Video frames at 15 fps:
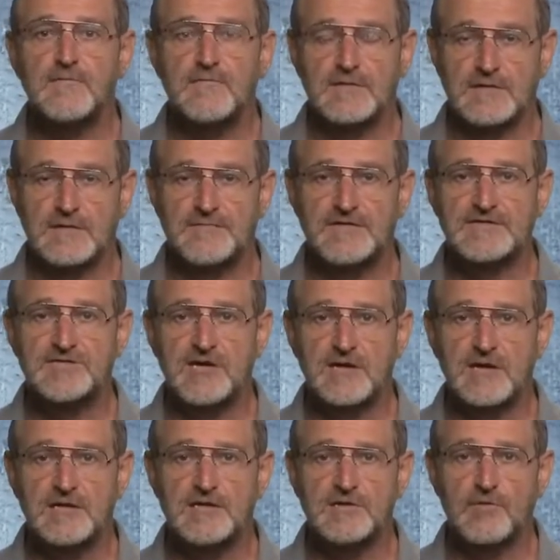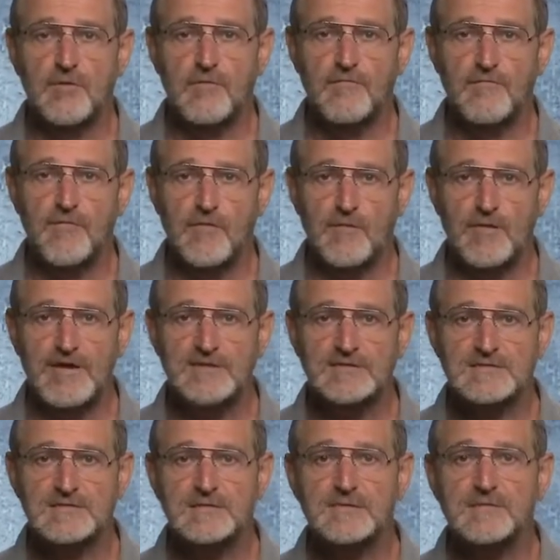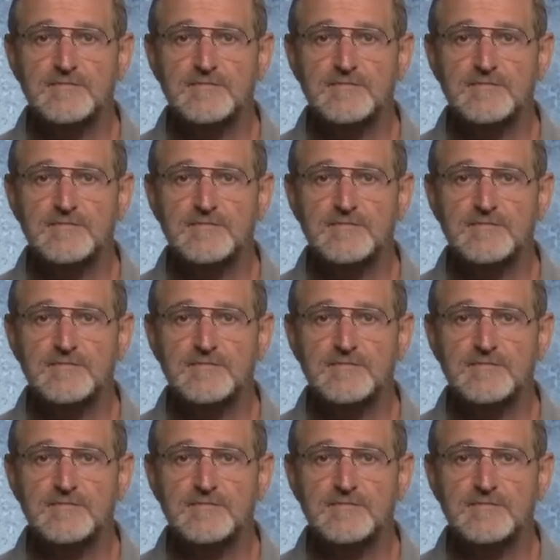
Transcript: We generated all four mers.